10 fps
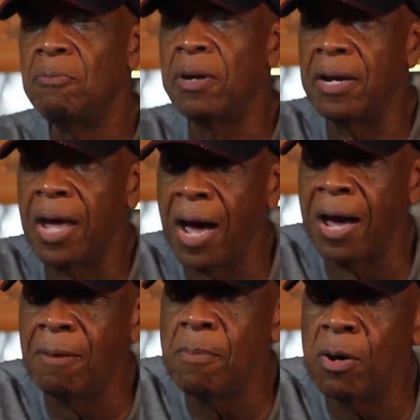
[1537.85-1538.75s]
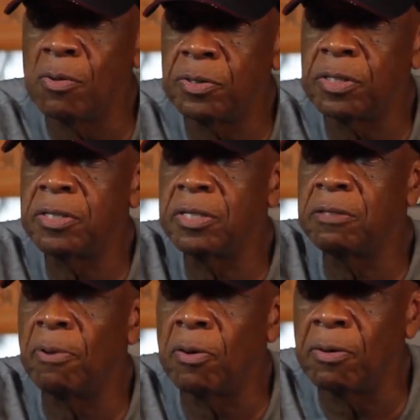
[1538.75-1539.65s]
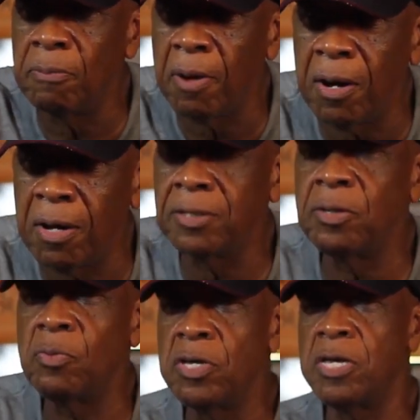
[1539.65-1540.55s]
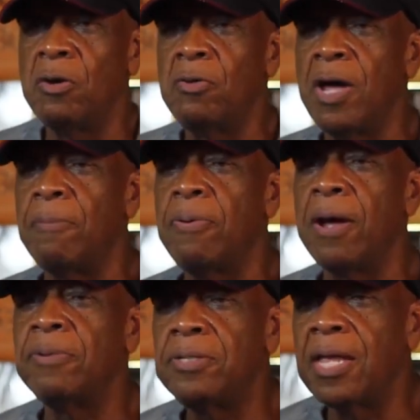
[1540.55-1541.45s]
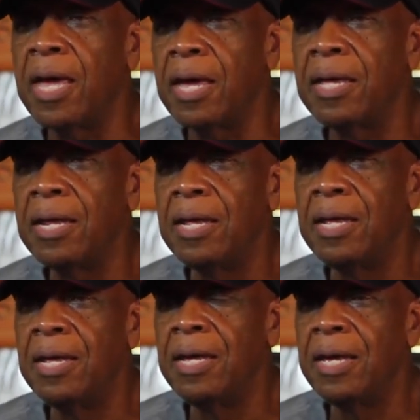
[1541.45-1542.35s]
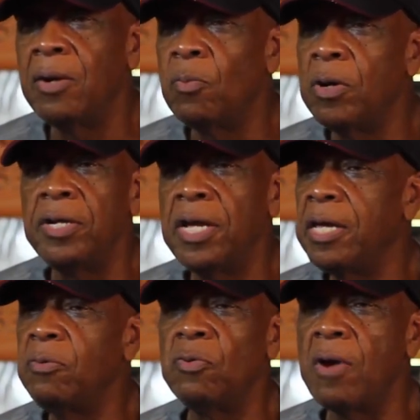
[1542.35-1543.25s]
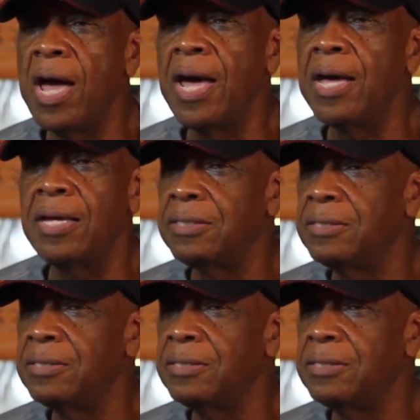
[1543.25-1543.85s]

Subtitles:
But our Moses is bold among us, and we're here on our promised land. And one day he will rise.